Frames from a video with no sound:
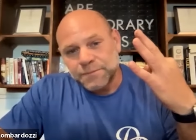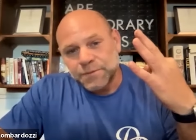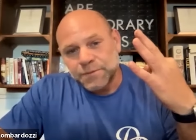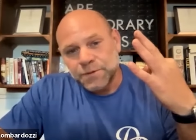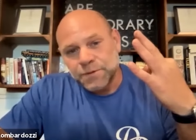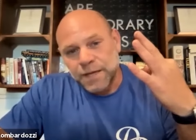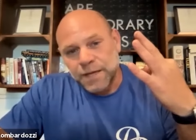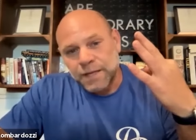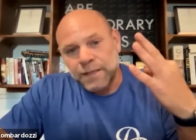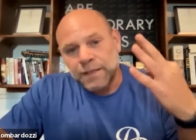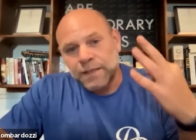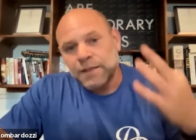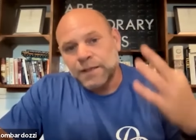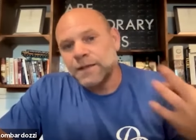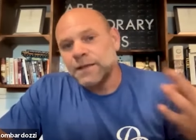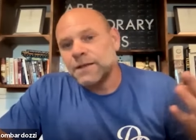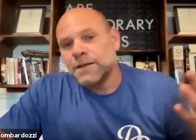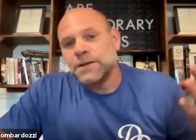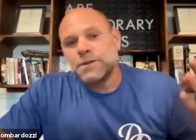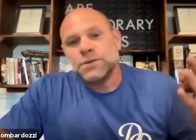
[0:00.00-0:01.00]
Okay.
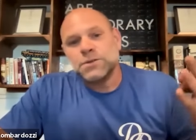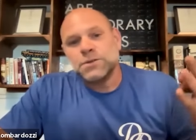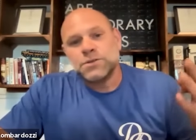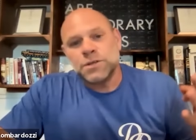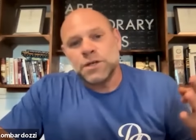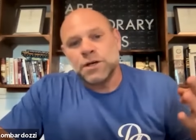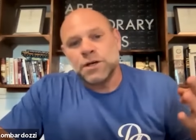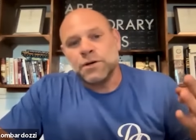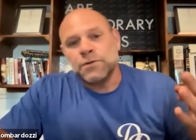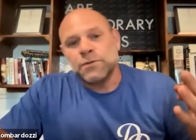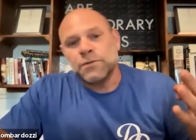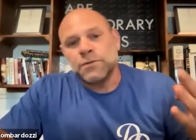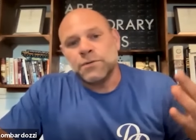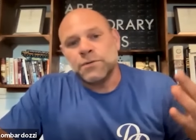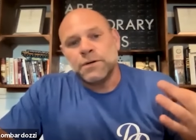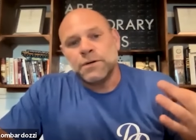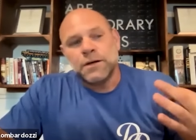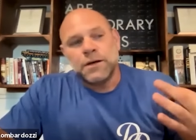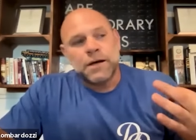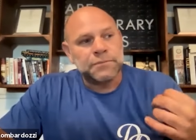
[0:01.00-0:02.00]

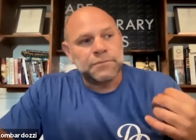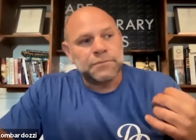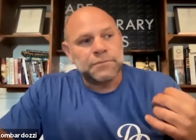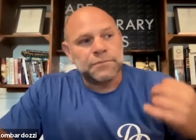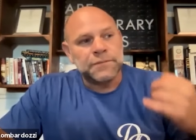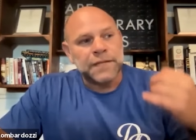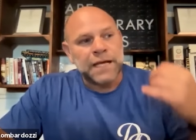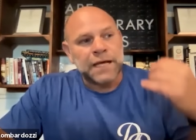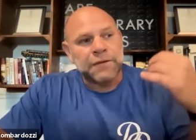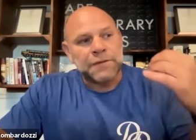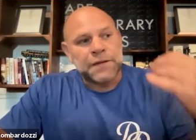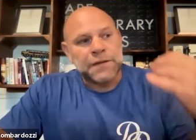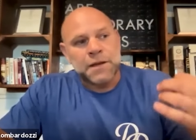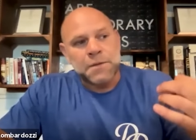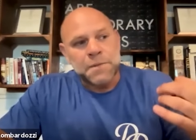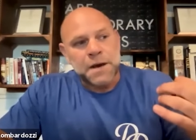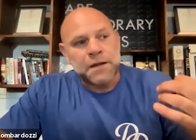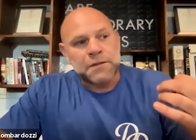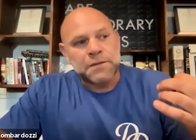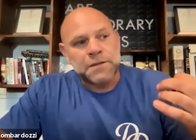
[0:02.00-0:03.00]
So now think
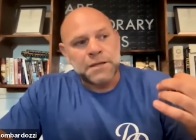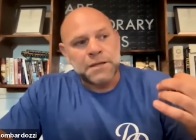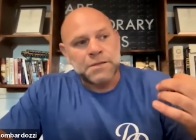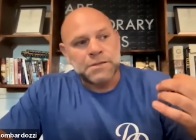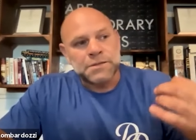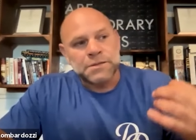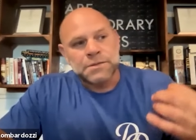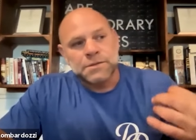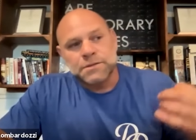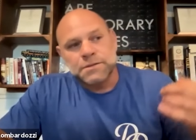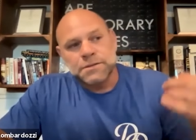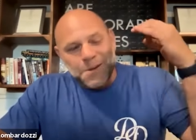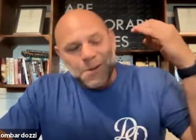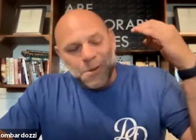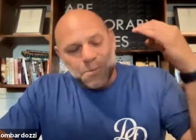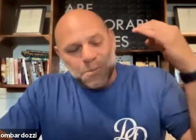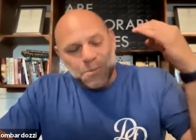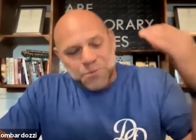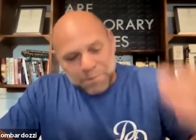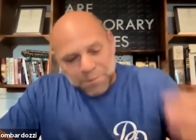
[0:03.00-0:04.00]
about this.
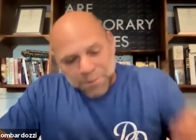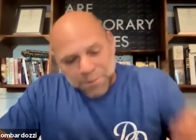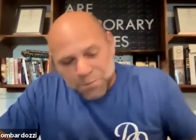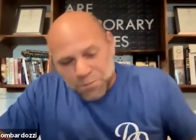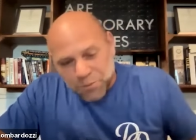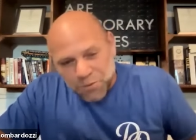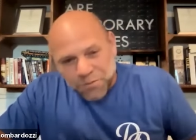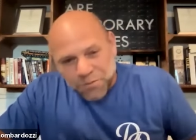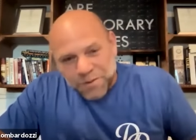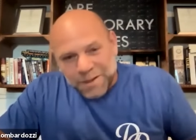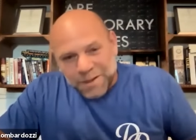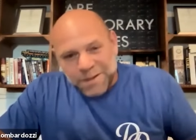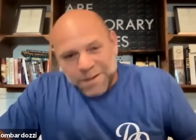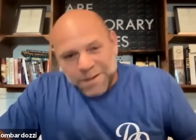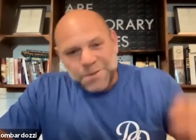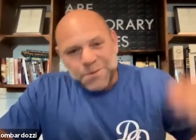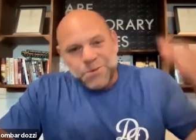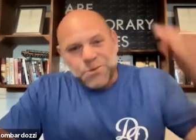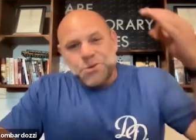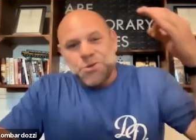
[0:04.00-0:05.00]
You prep the movie
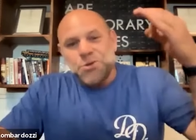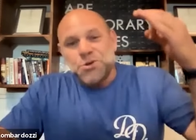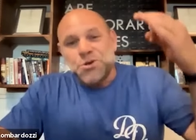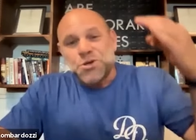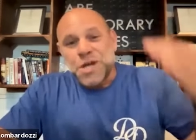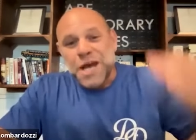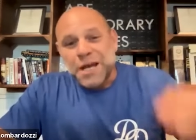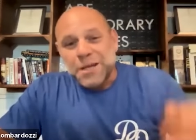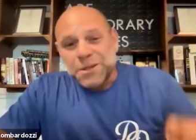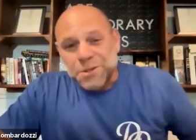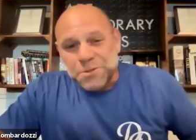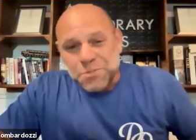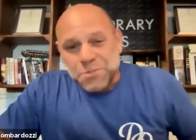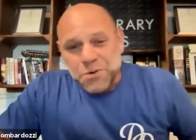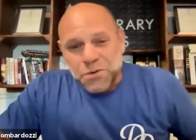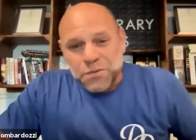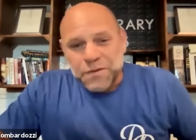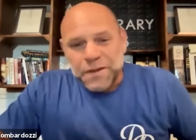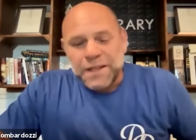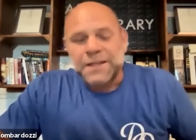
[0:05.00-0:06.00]
you shot the
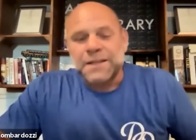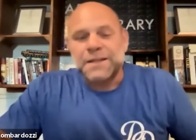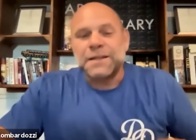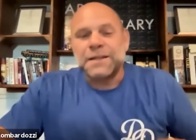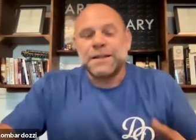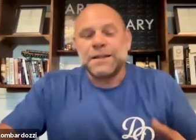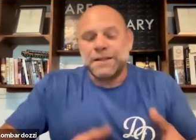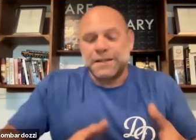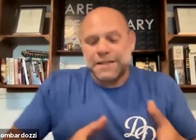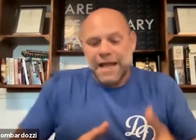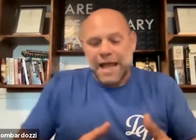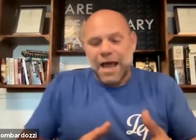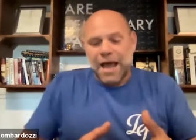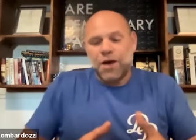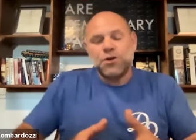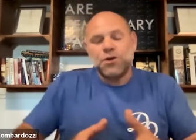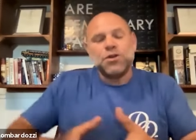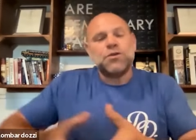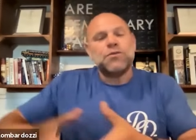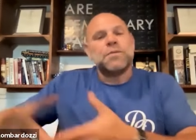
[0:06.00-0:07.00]
movie.
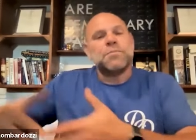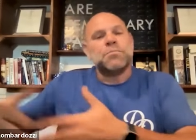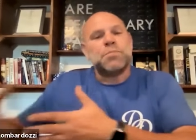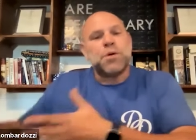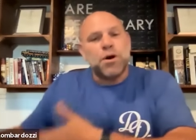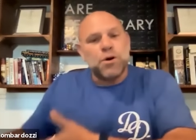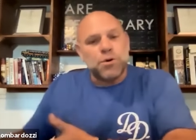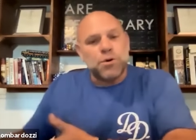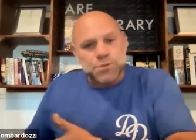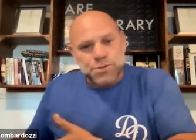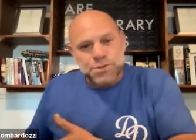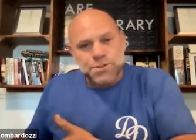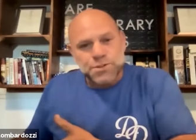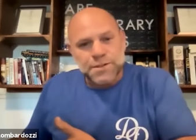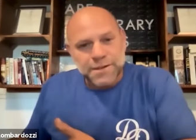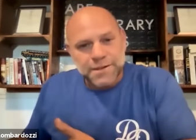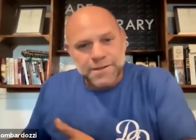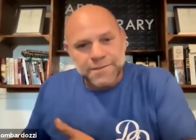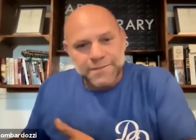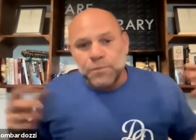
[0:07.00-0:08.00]
Now you're in
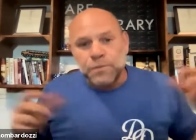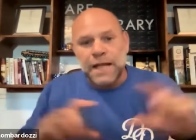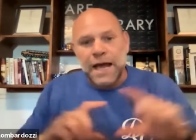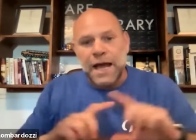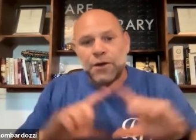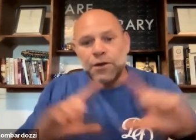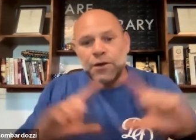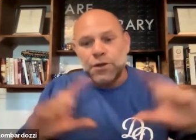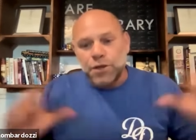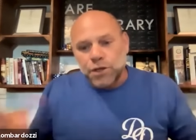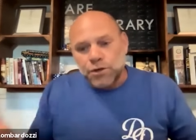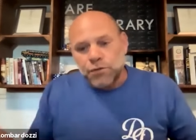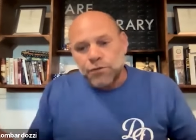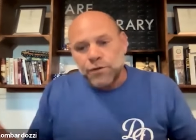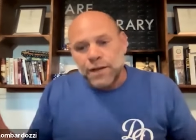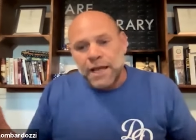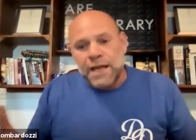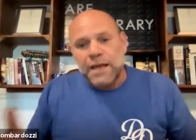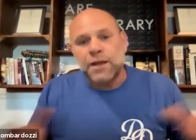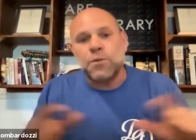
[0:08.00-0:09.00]
post. Now you're
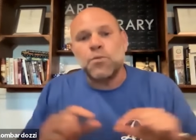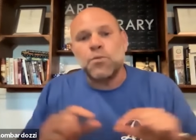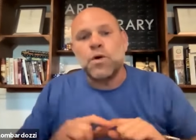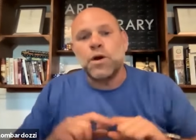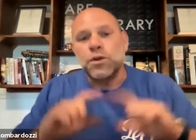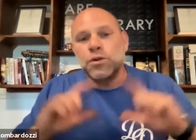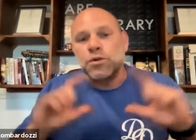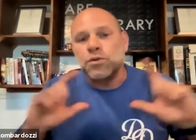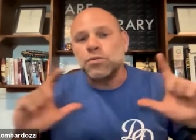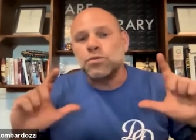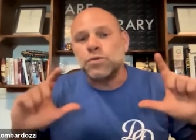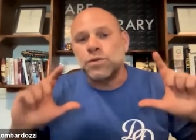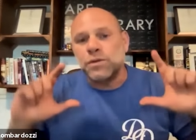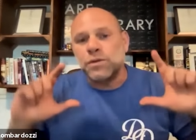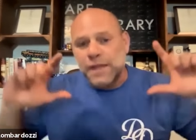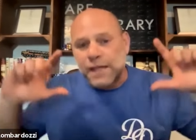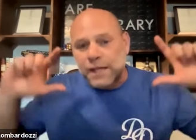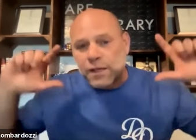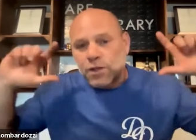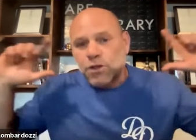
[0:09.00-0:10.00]
creating what you
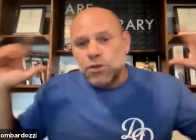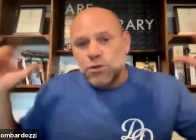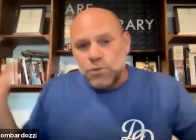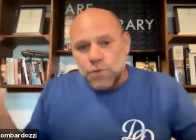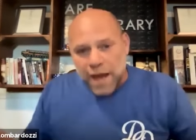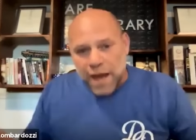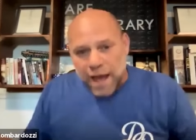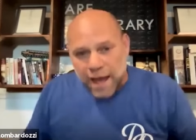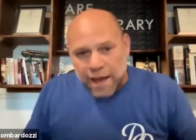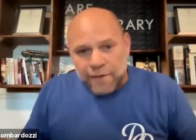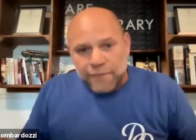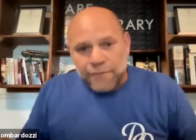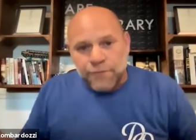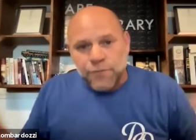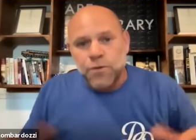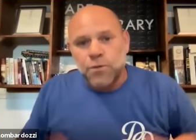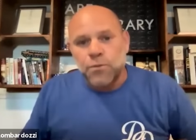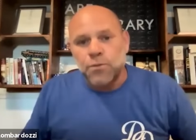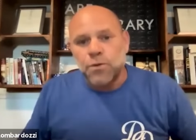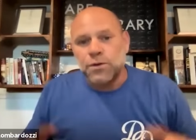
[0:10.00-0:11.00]
think you have
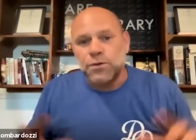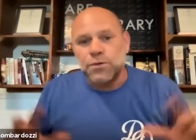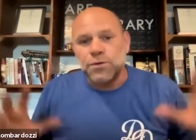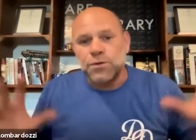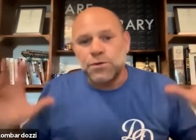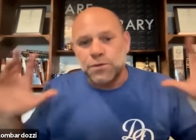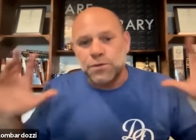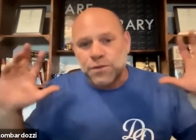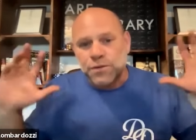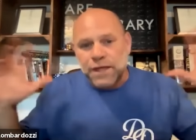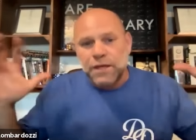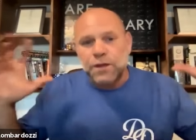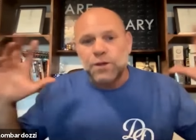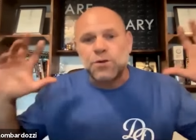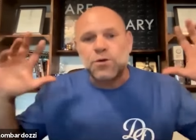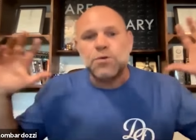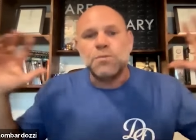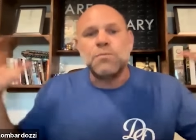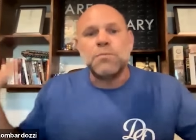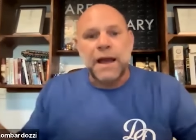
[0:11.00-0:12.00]
or what you think
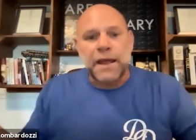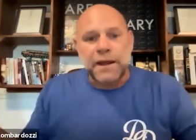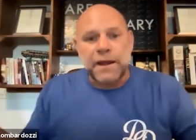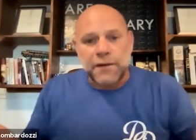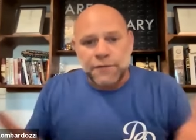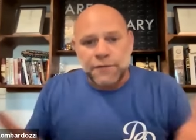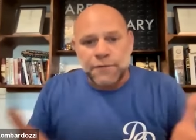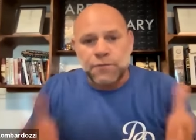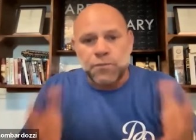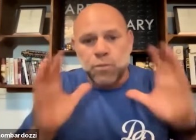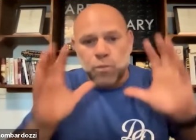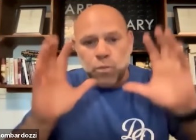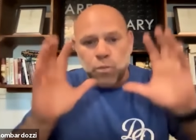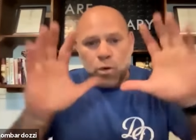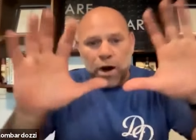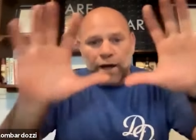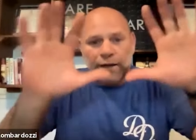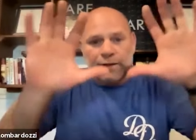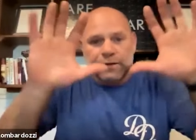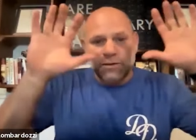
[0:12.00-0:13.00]
you might have
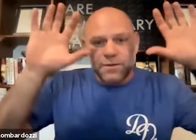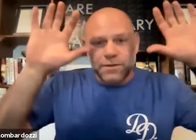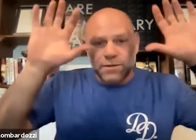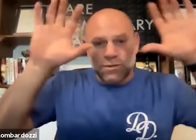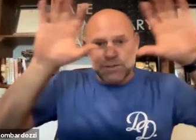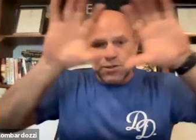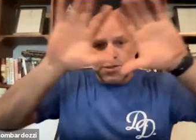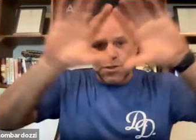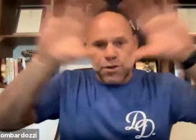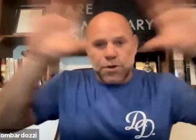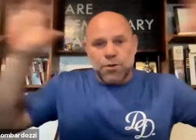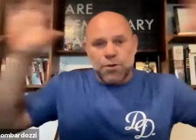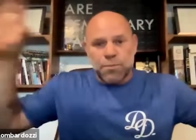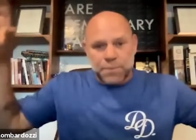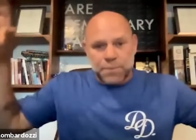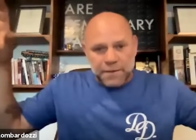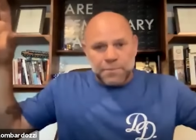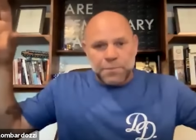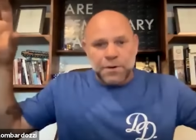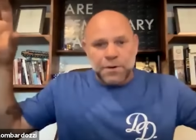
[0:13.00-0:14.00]
want to show
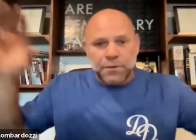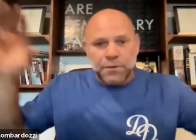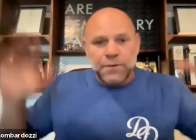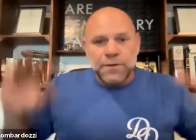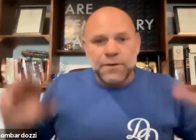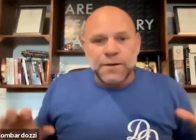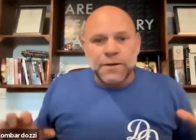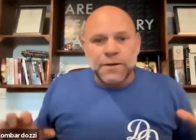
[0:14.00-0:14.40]
people.